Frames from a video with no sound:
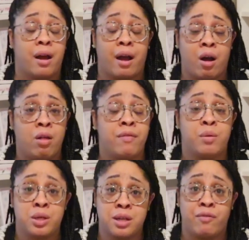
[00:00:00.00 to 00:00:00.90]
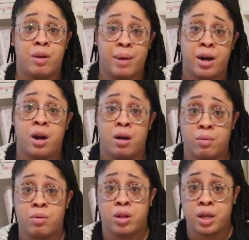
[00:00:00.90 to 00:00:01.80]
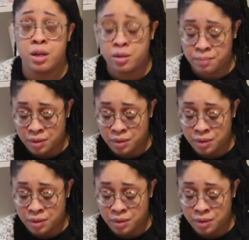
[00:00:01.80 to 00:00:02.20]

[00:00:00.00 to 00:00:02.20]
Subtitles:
all of the ones I read by her are really good.